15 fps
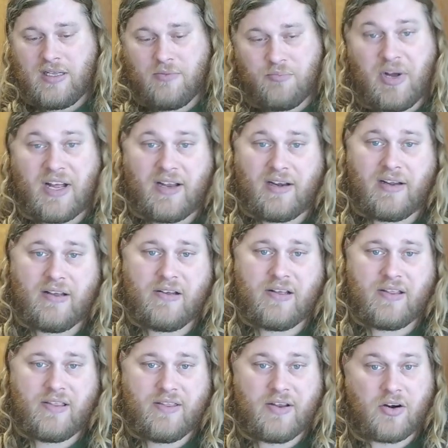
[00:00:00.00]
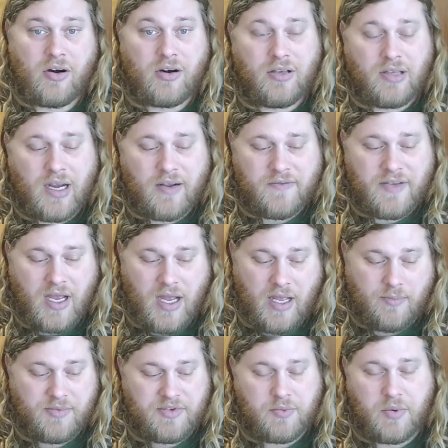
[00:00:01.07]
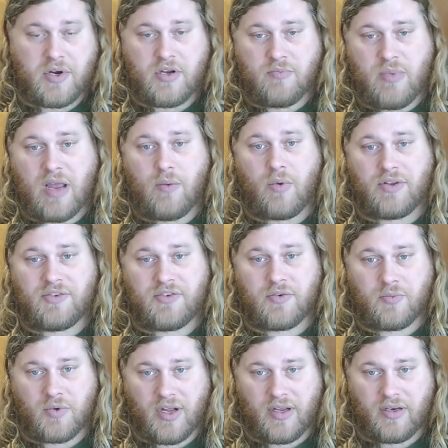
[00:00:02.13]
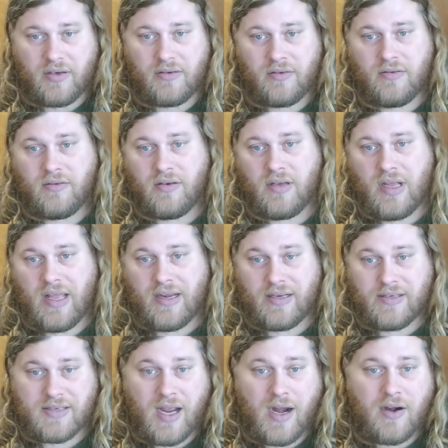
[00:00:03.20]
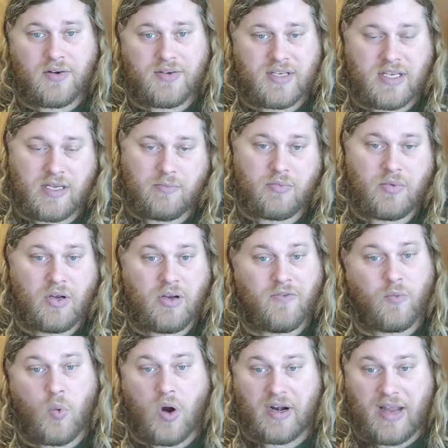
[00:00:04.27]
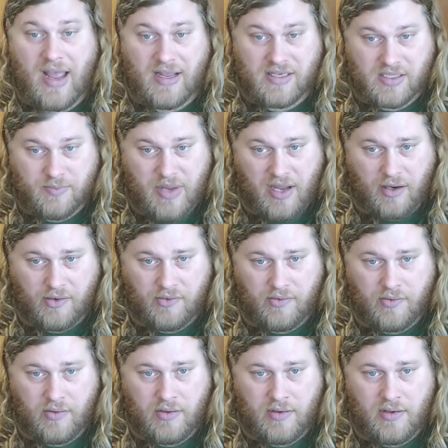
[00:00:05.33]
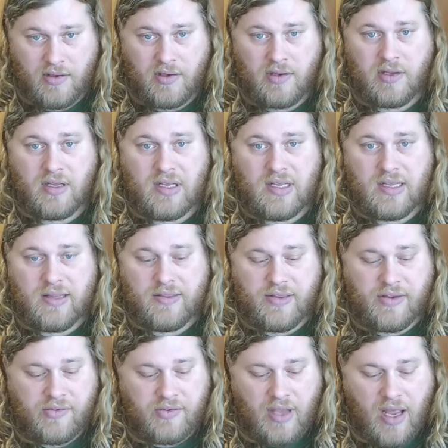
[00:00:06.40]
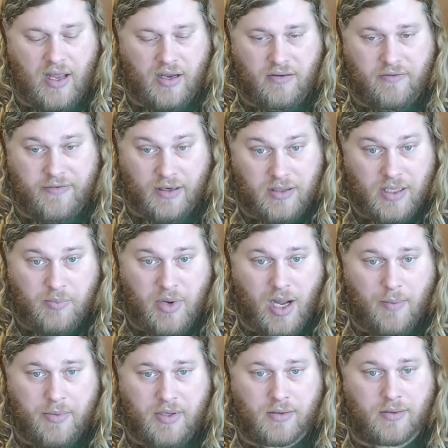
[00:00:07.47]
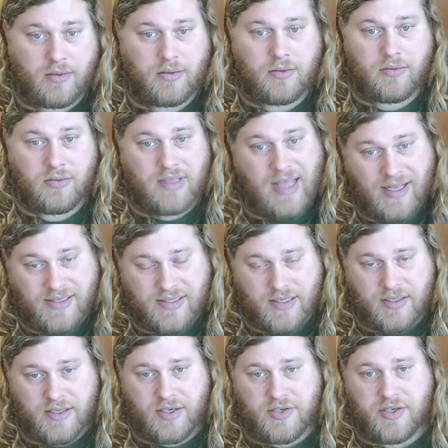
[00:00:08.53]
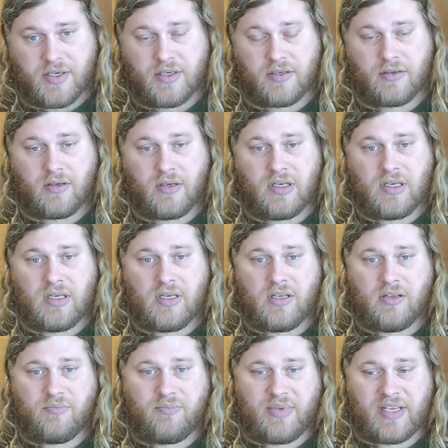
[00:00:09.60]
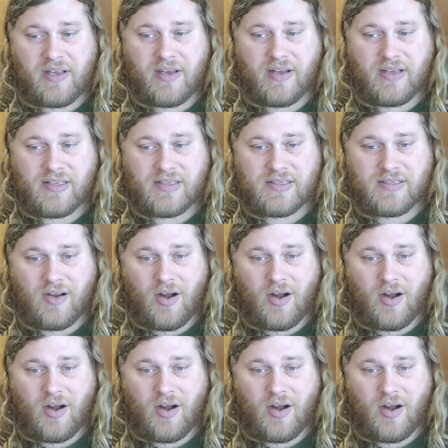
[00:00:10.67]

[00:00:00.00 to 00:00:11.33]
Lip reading: But there are a lot of times where you may want to run an entire team of one aspect. This got fairly popular last edition because